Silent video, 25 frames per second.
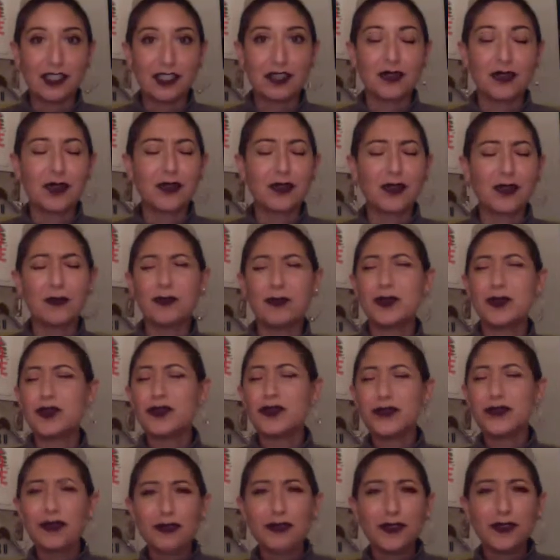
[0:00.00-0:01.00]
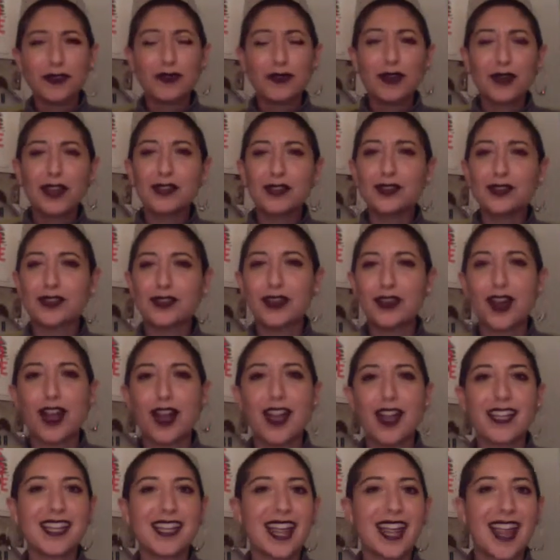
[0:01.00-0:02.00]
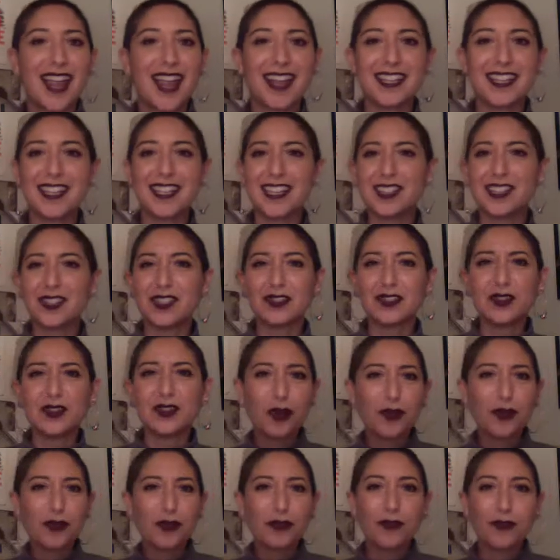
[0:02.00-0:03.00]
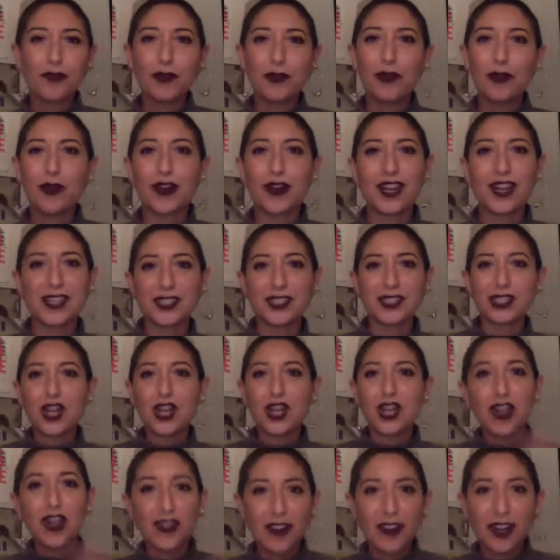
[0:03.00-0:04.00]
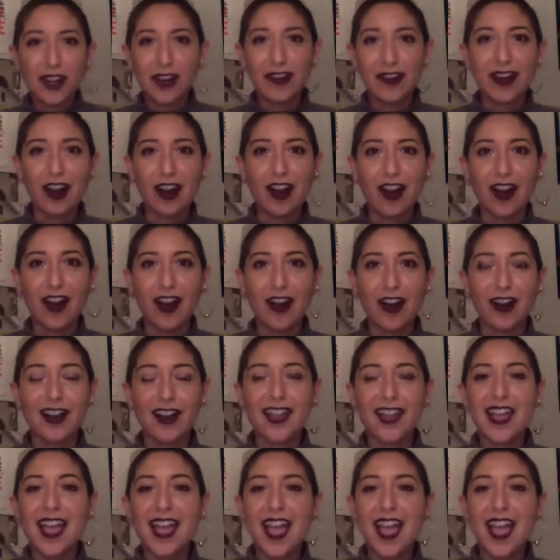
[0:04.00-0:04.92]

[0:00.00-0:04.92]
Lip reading: You go to a beautiful restaurant and it's known for its culinary art,